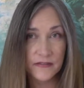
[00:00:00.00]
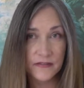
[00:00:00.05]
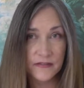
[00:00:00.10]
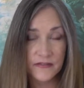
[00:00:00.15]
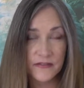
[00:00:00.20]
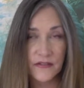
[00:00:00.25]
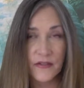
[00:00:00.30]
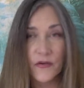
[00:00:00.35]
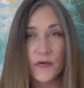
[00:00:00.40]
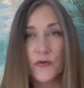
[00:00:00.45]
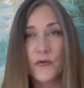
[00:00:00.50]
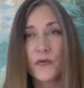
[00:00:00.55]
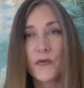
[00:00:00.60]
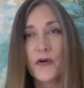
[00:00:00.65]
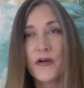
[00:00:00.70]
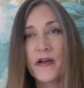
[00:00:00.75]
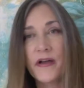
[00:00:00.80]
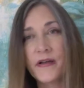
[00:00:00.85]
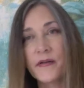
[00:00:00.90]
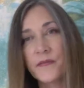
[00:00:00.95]
So
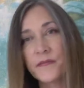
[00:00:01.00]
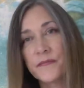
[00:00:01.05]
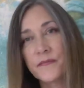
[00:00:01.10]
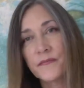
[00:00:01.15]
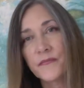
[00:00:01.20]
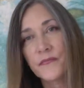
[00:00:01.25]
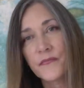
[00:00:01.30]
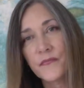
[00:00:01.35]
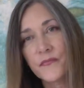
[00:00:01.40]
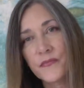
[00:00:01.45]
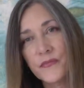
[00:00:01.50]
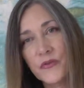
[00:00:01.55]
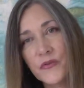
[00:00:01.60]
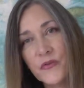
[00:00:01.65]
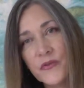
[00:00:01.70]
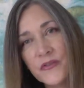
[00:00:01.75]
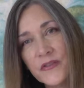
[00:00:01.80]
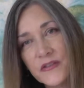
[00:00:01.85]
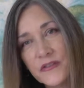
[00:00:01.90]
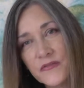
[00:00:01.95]
I'm
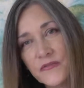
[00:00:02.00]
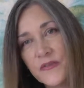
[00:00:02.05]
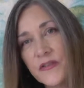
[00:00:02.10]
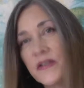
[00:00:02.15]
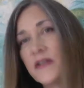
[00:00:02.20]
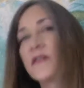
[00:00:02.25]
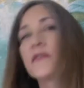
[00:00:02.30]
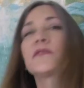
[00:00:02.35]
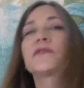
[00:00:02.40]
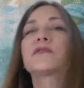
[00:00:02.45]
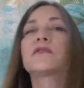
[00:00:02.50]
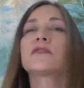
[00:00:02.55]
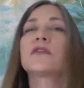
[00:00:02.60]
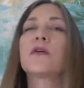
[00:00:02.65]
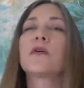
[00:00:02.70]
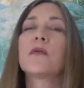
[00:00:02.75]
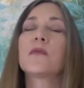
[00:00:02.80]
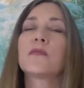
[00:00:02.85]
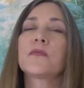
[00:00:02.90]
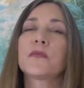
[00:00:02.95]
doing these videos to
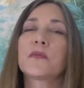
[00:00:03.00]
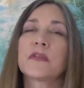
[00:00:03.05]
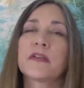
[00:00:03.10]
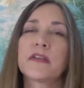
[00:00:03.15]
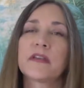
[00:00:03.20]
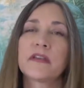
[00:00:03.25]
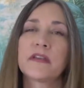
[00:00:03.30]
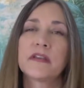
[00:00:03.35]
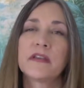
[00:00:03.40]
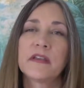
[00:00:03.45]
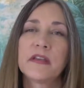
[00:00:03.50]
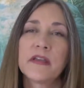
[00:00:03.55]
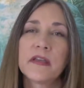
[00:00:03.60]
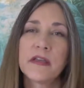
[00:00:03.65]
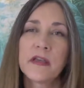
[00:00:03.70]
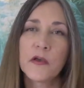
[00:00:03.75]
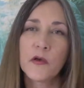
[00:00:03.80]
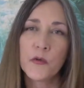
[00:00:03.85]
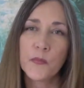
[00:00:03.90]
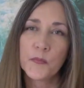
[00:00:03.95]
hopefully
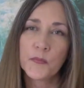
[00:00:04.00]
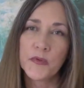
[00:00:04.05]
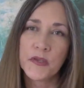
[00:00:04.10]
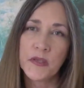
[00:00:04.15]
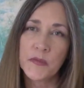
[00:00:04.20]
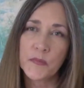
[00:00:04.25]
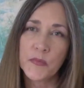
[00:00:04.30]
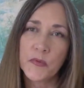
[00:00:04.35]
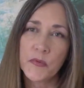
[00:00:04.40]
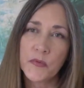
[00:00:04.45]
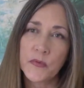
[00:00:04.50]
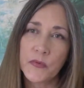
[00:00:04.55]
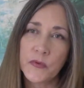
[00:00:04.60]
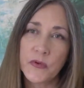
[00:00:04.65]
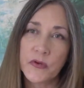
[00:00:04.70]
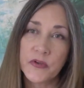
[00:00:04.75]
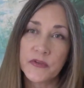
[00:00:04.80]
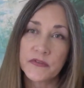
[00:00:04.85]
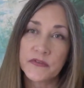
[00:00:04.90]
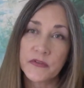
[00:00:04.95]
help people who are
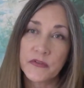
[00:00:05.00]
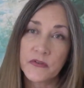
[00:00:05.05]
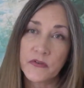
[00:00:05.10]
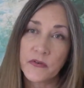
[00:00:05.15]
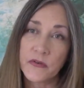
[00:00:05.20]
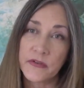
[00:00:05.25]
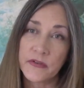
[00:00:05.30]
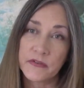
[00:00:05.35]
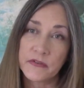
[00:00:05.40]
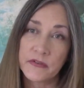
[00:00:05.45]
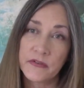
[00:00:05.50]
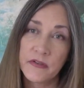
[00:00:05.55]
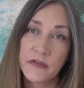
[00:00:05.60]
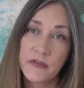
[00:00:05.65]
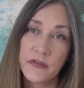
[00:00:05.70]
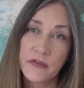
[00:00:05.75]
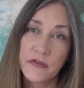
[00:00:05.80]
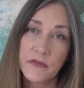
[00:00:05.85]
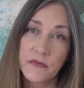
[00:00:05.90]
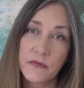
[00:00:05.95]
also going
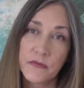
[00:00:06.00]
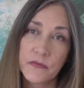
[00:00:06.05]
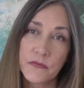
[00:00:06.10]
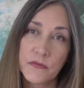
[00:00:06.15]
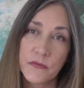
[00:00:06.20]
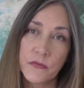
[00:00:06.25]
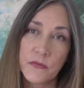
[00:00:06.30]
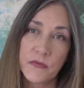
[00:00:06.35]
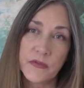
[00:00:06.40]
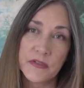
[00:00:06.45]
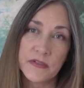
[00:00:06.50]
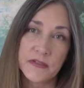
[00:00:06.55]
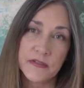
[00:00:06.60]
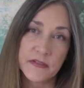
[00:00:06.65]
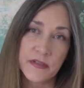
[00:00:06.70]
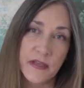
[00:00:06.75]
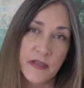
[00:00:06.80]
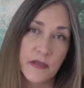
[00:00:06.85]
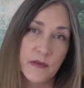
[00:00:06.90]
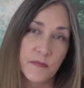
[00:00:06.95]
through the
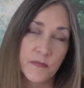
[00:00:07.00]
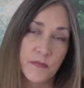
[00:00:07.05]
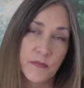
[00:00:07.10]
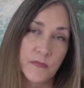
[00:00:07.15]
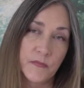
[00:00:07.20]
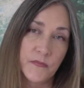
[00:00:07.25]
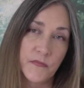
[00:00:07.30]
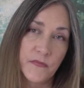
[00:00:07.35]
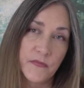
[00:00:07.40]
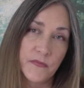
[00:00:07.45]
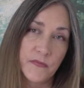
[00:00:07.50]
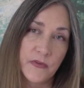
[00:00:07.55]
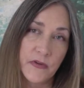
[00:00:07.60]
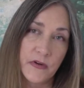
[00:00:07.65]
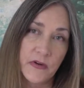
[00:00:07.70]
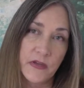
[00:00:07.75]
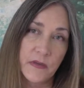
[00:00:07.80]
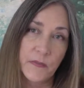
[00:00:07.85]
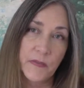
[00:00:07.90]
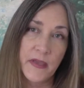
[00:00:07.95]
same
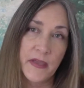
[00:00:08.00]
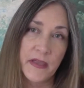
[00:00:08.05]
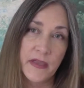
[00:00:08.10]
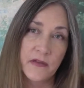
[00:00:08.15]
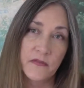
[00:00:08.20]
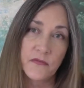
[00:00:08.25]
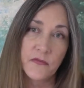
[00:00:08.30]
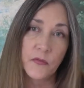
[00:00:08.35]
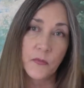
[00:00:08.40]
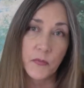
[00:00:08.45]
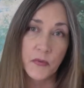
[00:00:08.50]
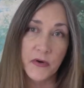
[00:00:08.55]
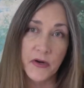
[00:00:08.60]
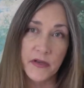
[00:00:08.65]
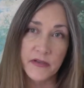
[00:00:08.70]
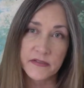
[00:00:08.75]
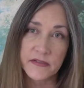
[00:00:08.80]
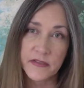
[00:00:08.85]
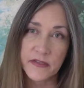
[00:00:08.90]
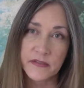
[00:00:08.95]
very painful
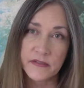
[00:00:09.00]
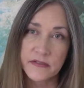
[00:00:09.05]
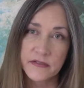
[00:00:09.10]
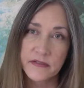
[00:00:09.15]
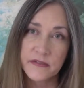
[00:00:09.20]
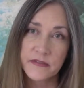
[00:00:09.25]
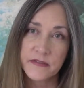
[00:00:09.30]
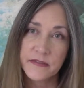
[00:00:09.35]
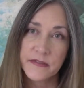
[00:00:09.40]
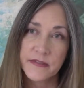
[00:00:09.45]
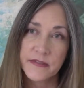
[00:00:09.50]
process.